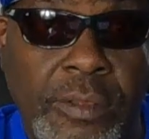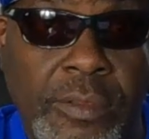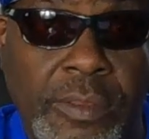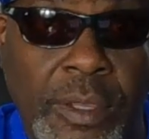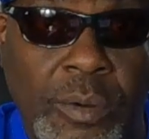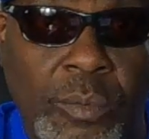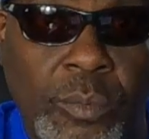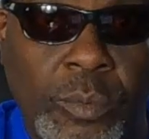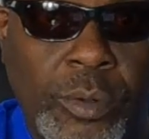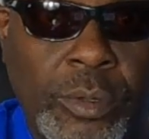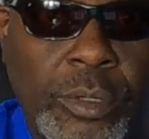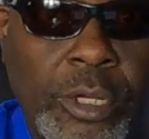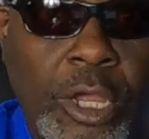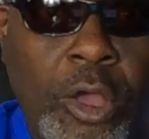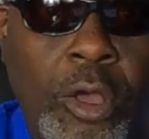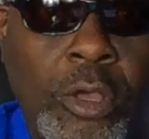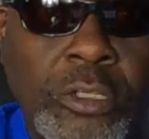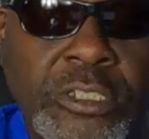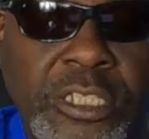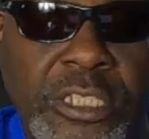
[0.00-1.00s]
that were
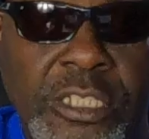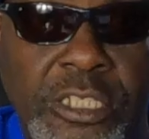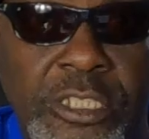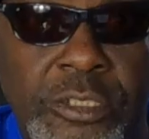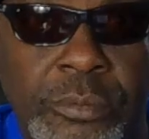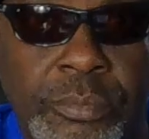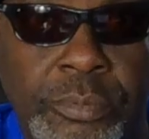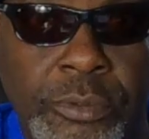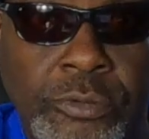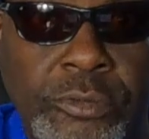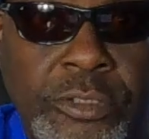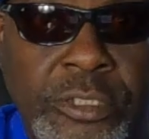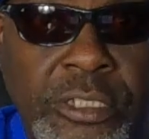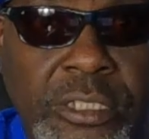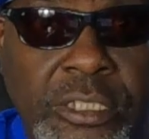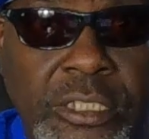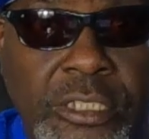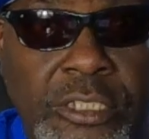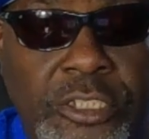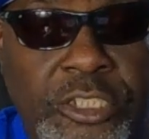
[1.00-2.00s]
causing this abuse to
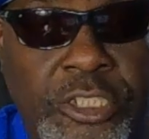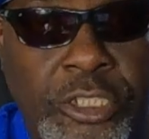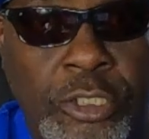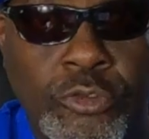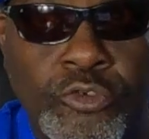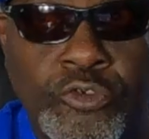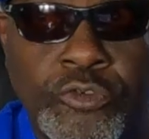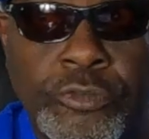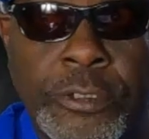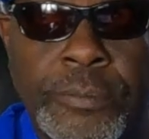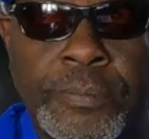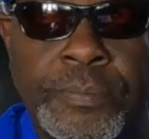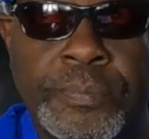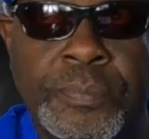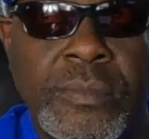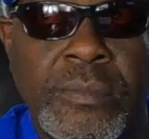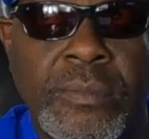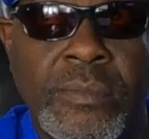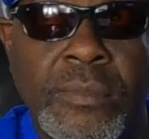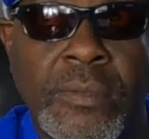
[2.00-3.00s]
these children.
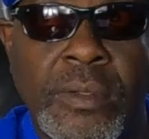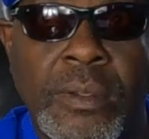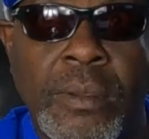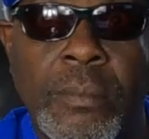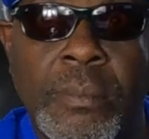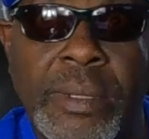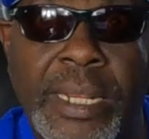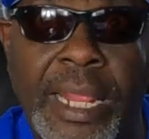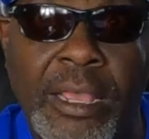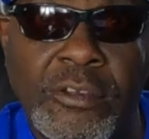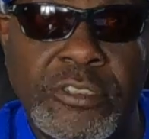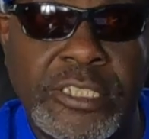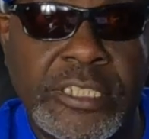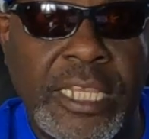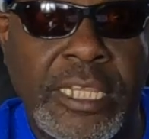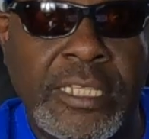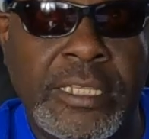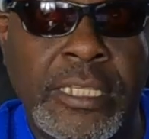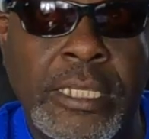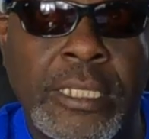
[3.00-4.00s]
But I'll
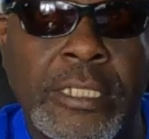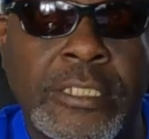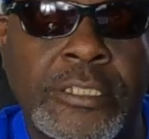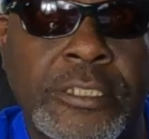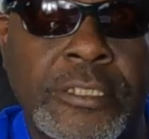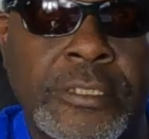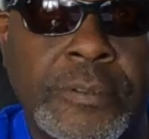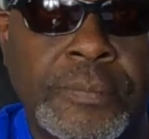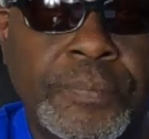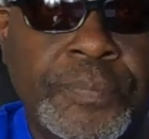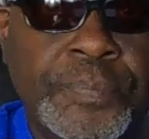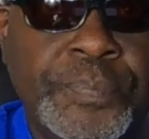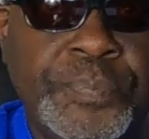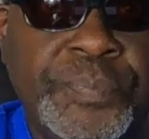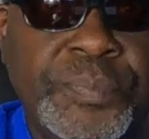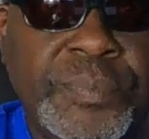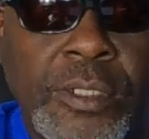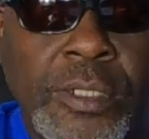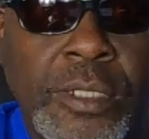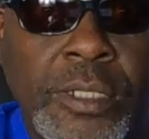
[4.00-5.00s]
say this.
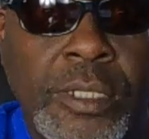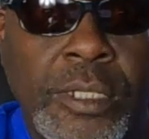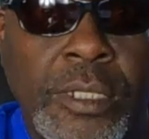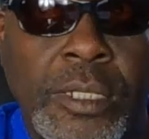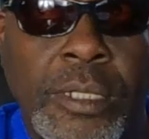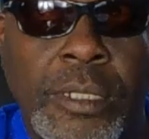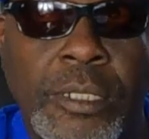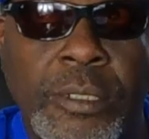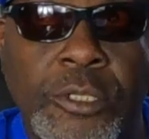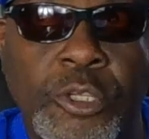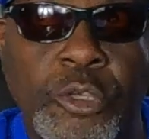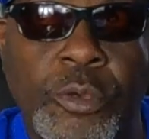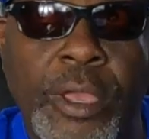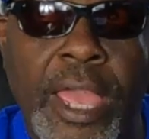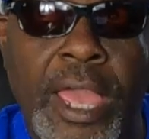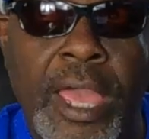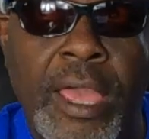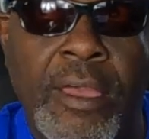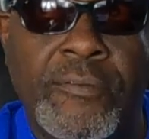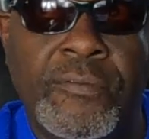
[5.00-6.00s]
You
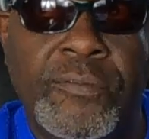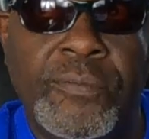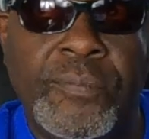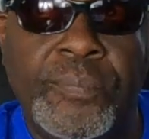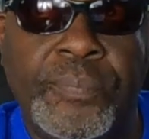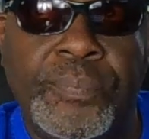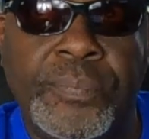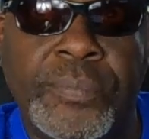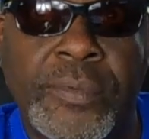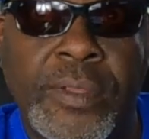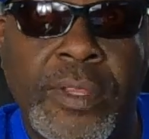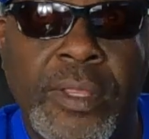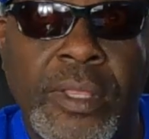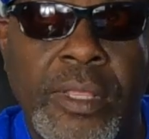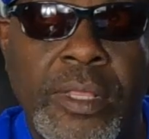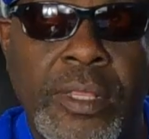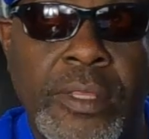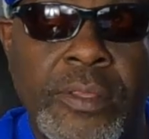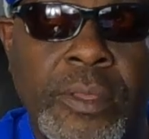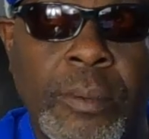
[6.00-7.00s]
have
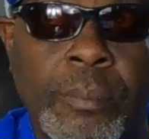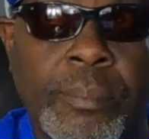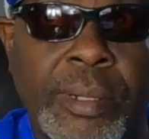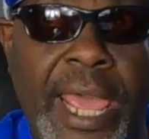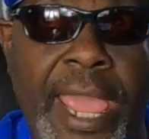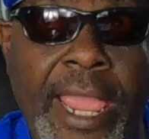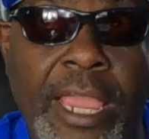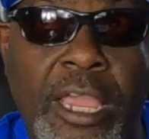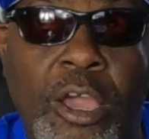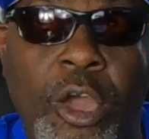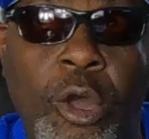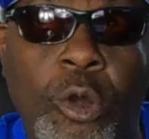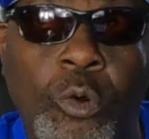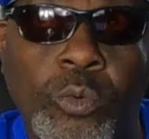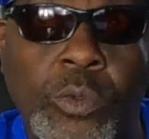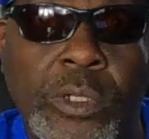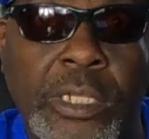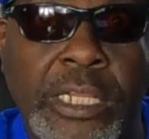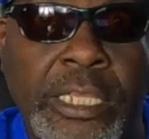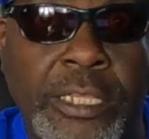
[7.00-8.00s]
the black
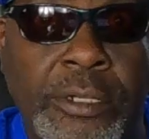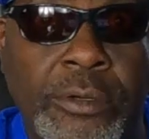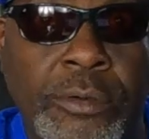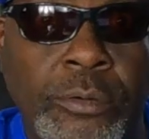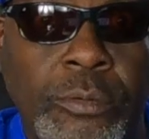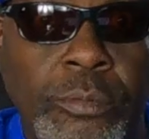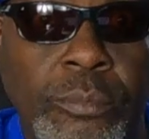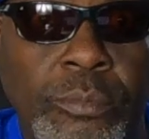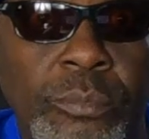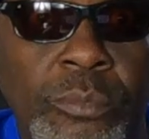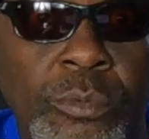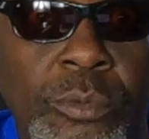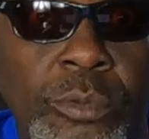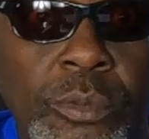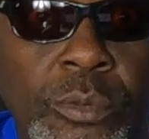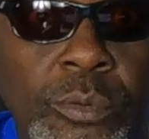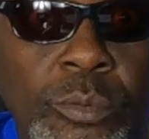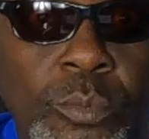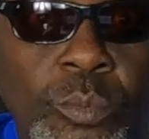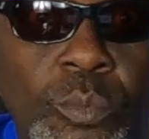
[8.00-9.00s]
cult leader,
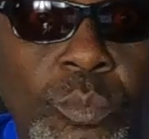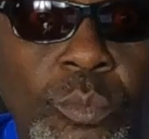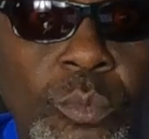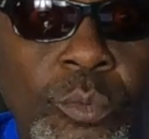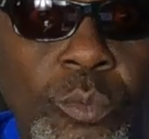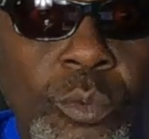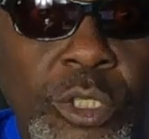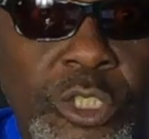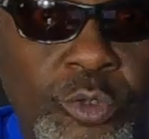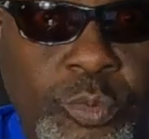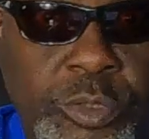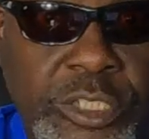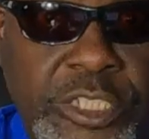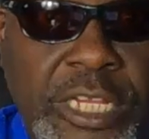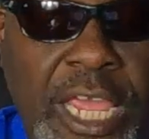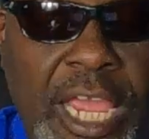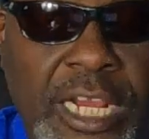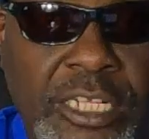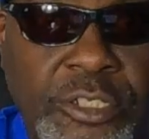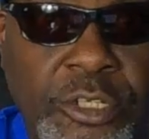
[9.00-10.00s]
which was
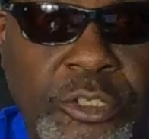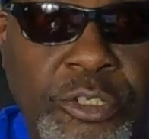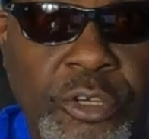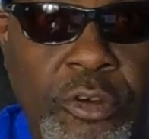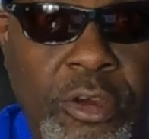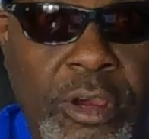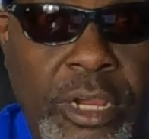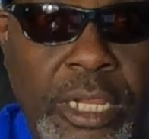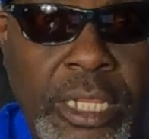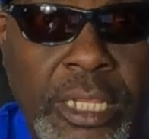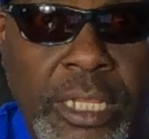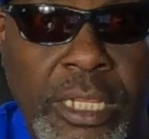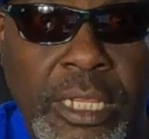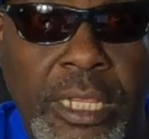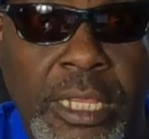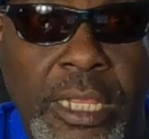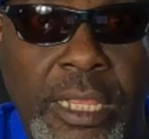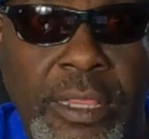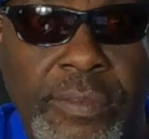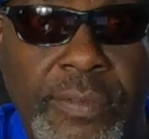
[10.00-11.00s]
Dr. York,
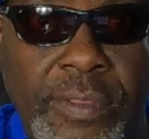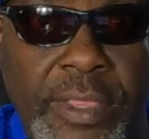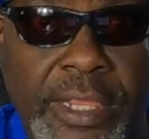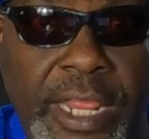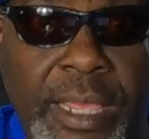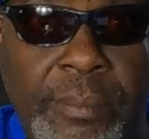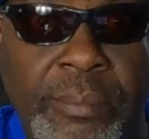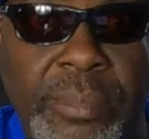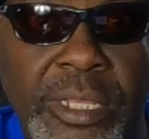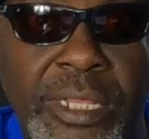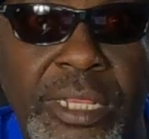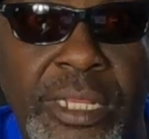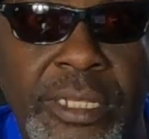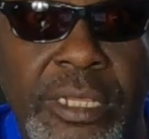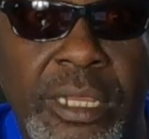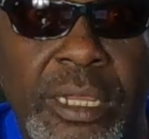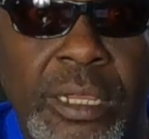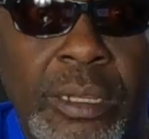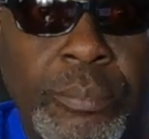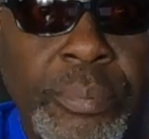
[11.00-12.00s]
that had
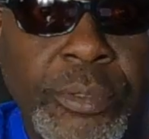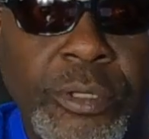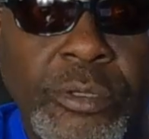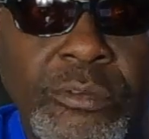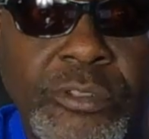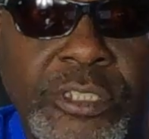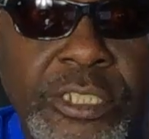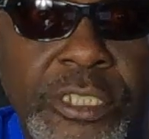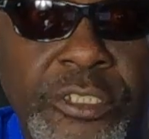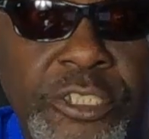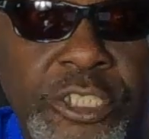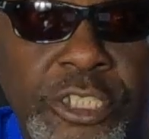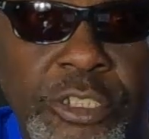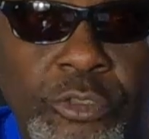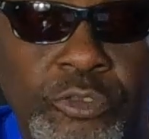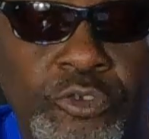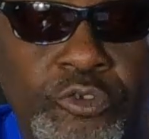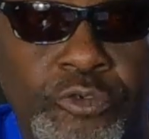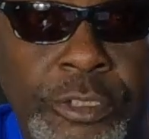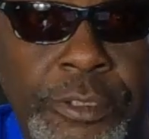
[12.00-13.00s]
been abusing
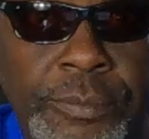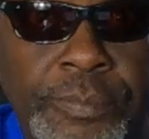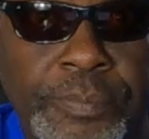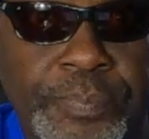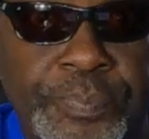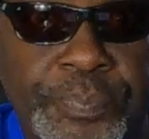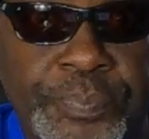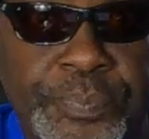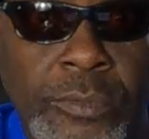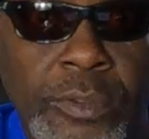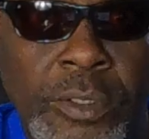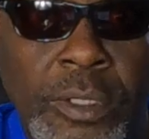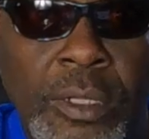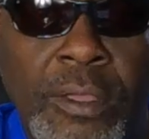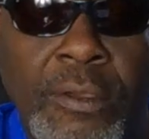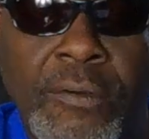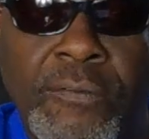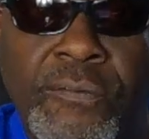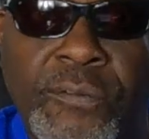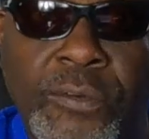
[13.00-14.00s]
children
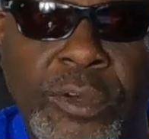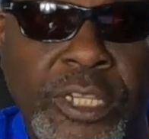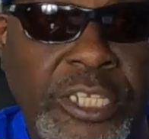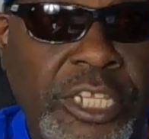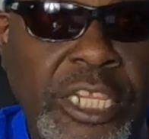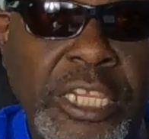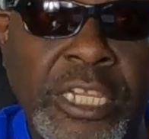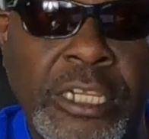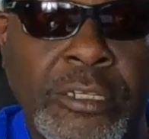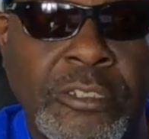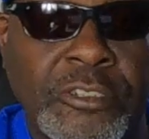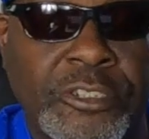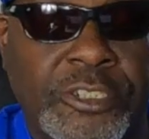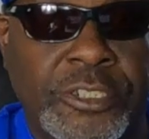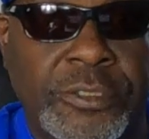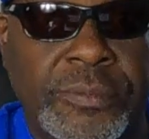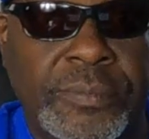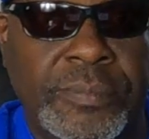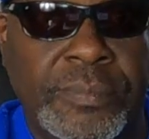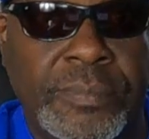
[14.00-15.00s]
for years.